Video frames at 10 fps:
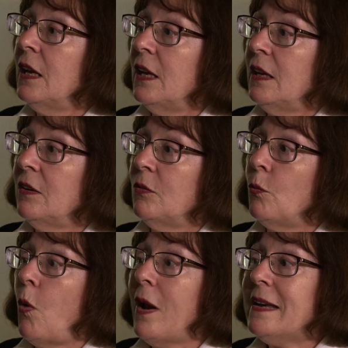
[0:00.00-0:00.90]
And
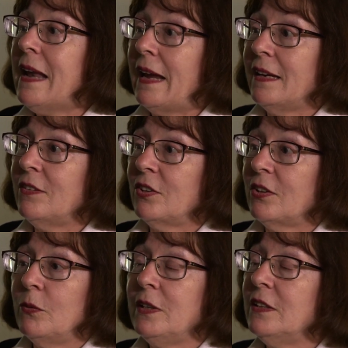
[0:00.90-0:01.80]
one night,
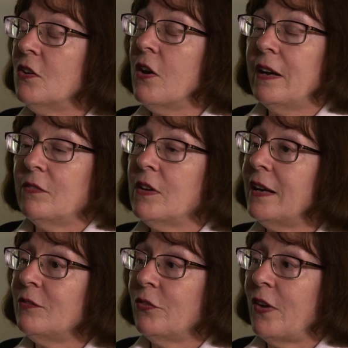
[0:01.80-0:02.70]
we did not have
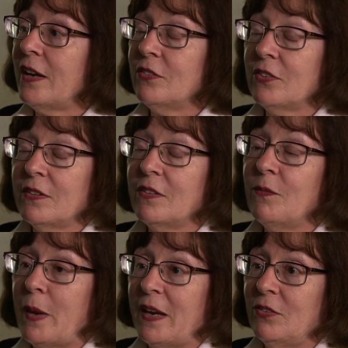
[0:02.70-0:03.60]
night flights on the
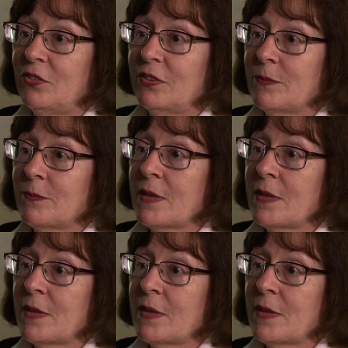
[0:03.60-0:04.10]
base.